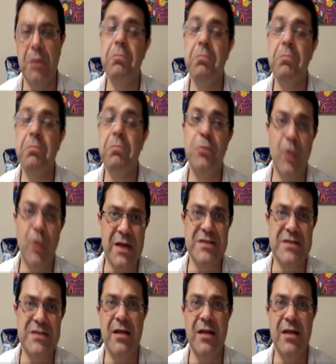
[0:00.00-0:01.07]
to what
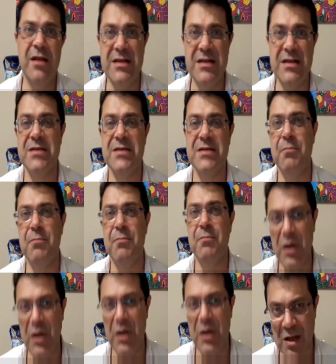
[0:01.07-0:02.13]
extent this
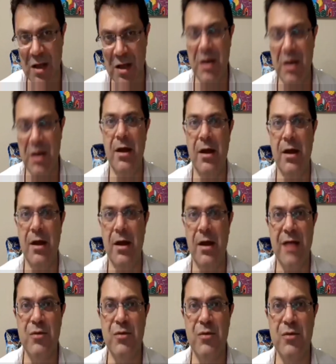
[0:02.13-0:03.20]
political
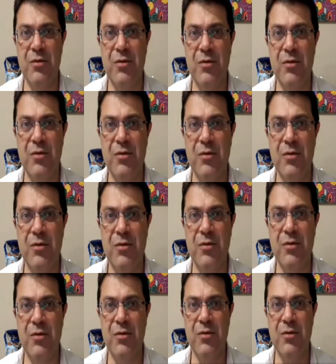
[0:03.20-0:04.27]
atmosphere could
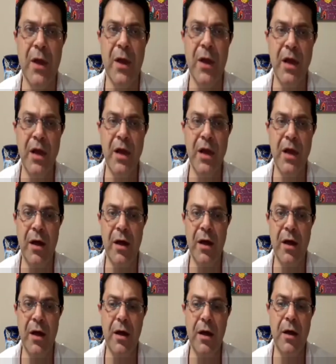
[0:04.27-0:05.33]

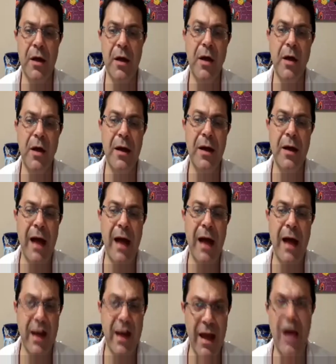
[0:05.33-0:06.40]
uh,
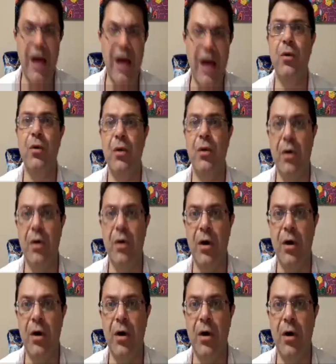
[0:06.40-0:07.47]
allow
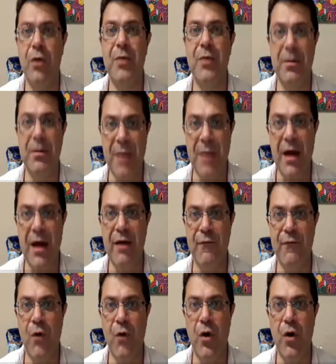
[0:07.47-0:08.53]
or prepare
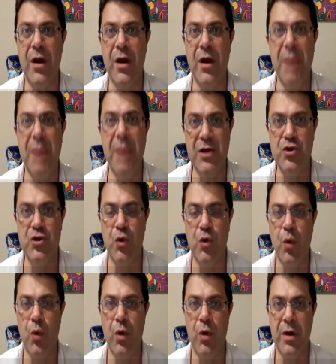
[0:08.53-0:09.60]
for a major
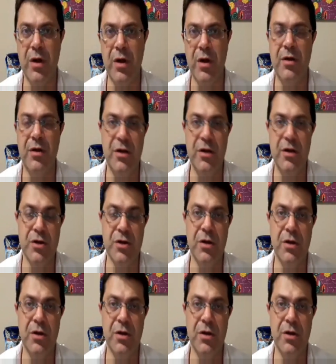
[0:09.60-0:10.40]
war in the region?